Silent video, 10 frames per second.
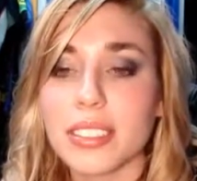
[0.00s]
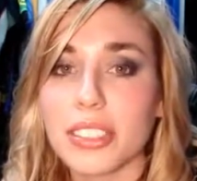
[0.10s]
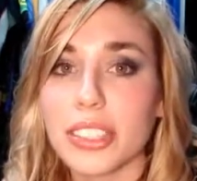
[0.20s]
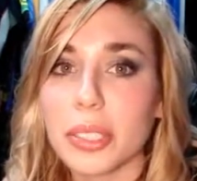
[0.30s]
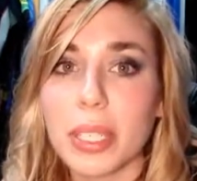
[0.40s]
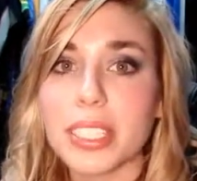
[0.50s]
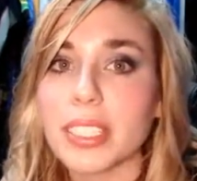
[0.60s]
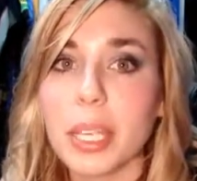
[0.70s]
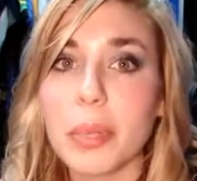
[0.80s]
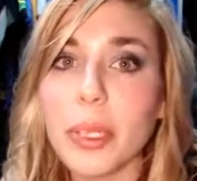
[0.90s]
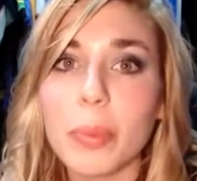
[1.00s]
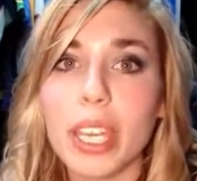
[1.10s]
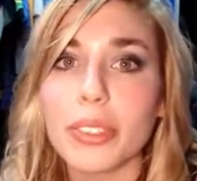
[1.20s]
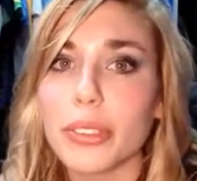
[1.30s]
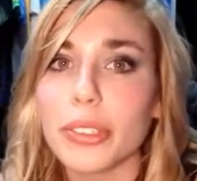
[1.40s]
just basically a
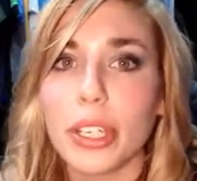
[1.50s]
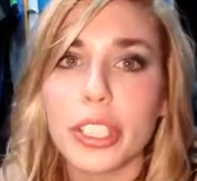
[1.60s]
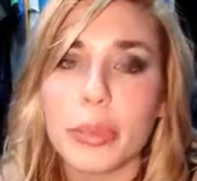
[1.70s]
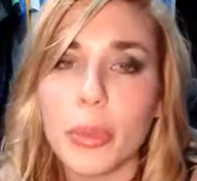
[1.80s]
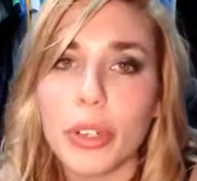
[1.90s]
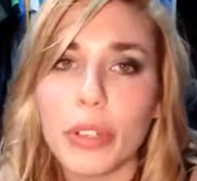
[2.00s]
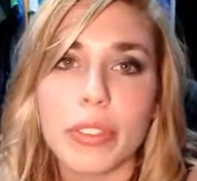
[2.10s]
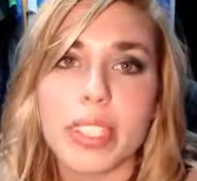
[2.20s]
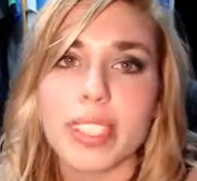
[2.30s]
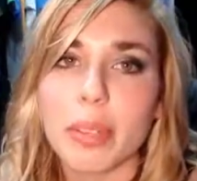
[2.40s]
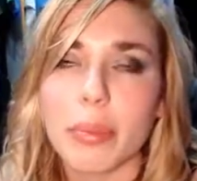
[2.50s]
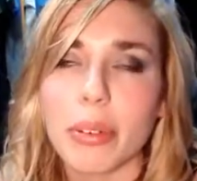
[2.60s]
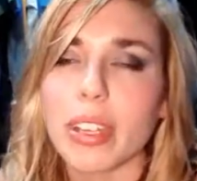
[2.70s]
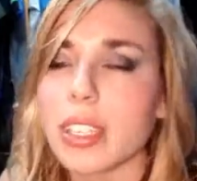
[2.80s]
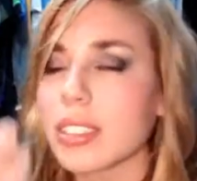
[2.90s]
middleman who's charging more for the same
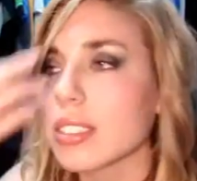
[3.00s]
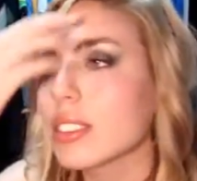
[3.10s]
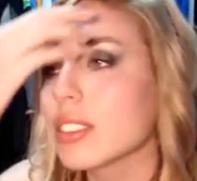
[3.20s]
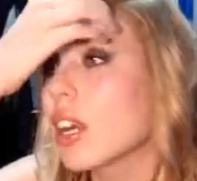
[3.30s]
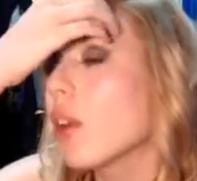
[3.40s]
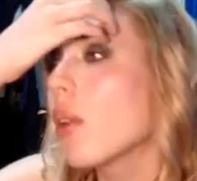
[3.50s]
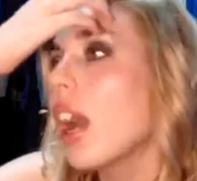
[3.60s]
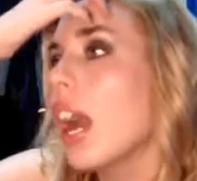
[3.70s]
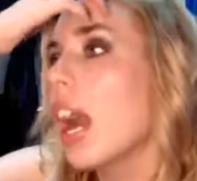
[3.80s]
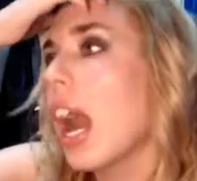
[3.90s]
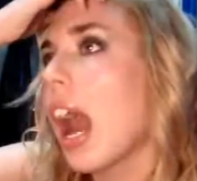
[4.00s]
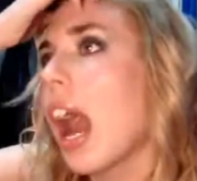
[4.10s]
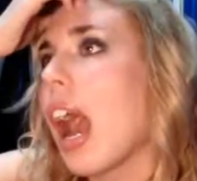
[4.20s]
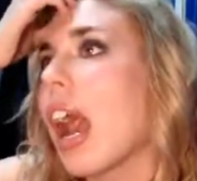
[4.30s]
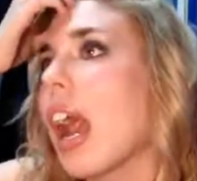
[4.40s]
product. So
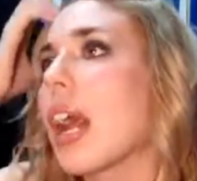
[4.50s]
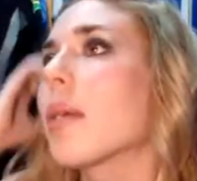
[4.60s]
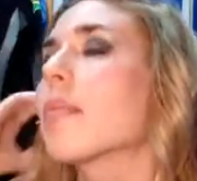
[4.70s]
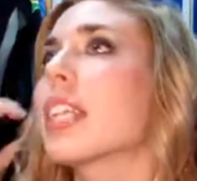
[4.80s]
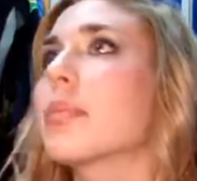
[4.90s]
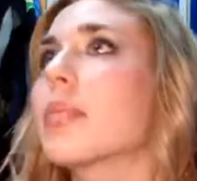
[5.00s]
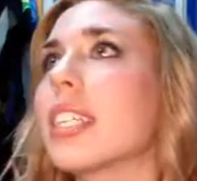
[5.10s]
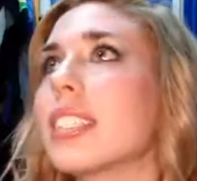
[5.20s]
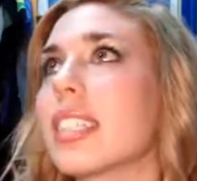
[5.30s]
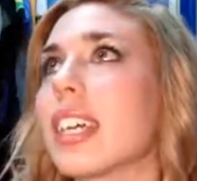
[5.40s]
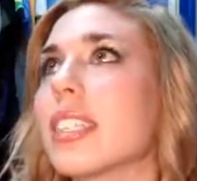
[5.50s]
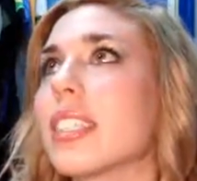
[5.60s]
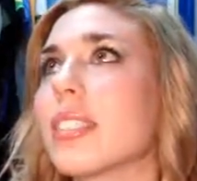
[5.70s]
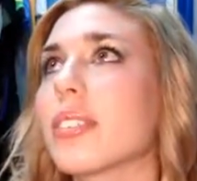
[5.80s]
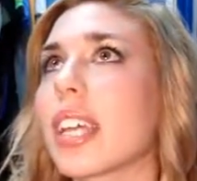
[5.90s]
that's when I
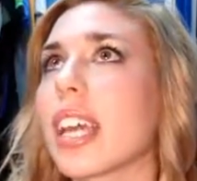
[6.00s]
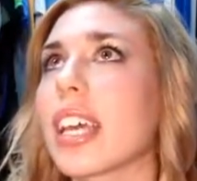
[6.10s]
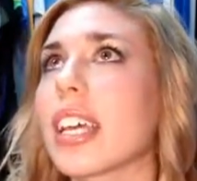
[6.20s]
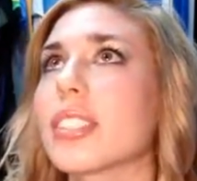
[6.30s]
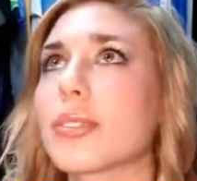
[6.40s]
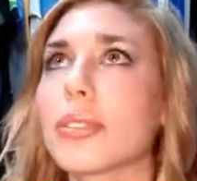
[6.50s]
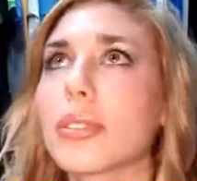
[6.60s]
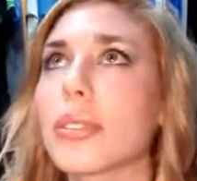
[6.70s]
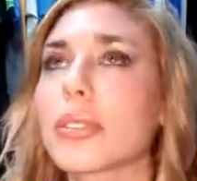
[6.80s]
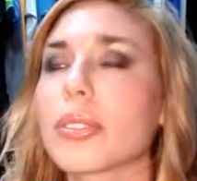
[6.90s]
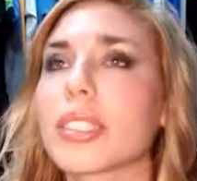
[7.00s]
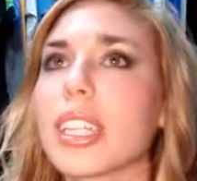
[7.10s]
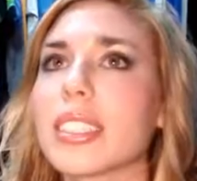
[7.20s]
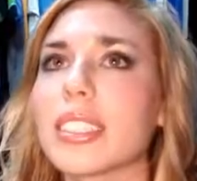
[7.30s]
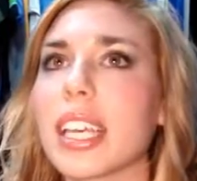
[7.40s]
decided, okay, screw Coastal
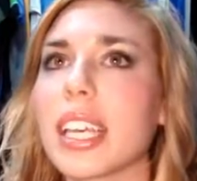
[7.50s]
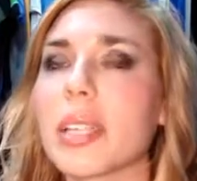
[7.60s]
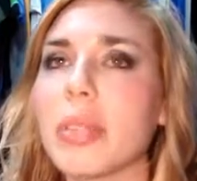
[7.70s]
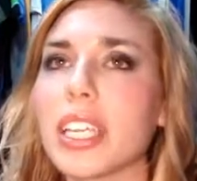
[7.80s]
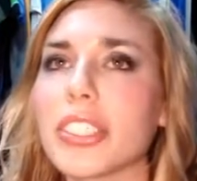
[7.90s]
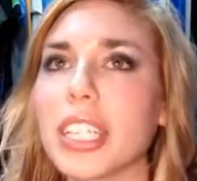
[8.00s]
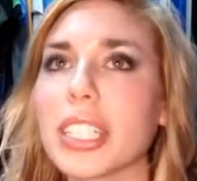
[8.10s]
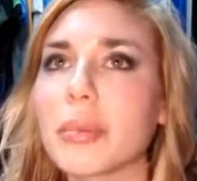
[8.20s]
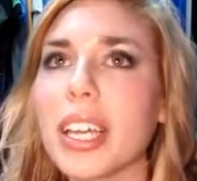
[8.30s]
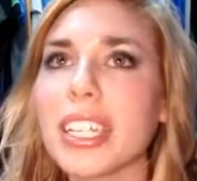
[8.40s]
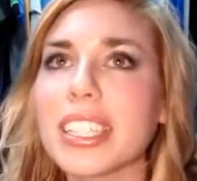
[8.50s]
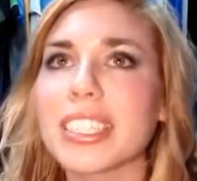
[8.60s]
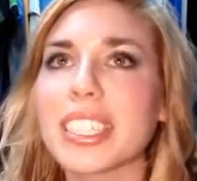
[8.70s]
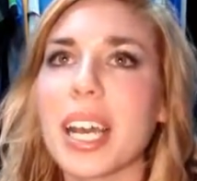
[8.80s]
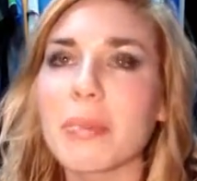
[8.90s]
Scents and BH
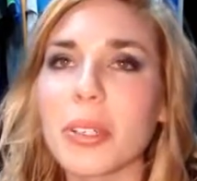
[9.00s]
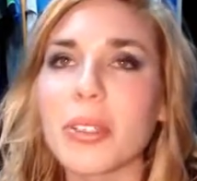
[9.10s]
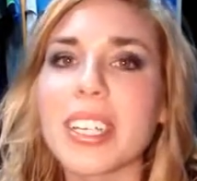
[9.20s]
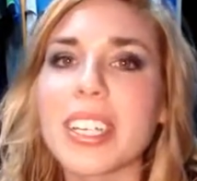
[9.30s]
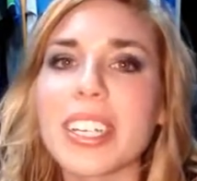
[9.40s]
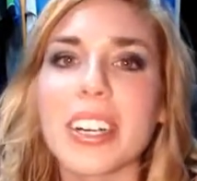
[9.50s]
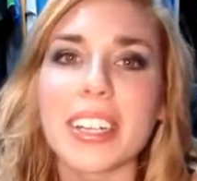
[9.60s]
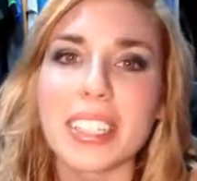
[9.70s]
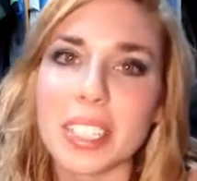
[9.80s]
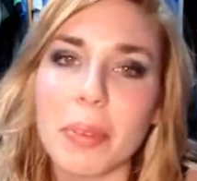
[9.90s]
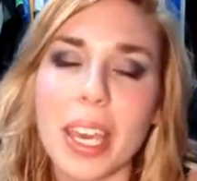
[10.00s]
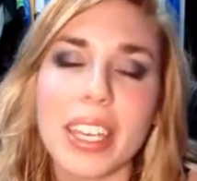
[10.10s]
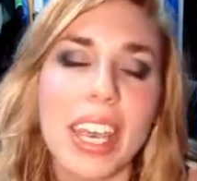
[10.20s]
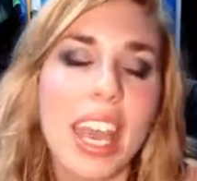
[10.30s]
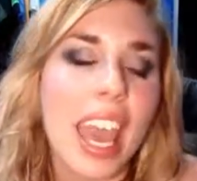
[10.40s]
Cosmetics, I'm going on
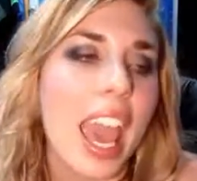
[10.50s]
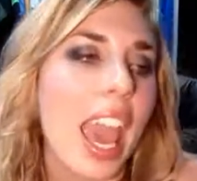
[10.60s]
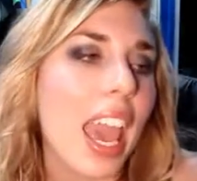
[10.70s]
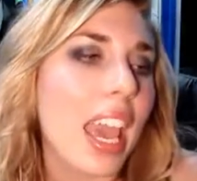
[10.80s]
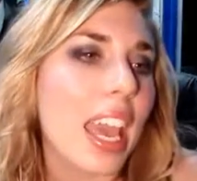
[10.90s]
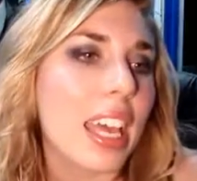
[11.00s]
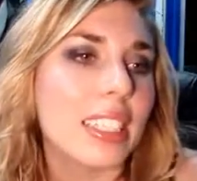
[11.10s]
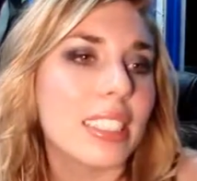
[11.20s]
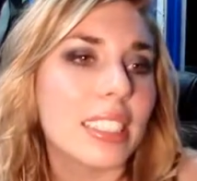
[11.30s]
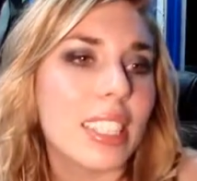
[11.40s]
eBay. And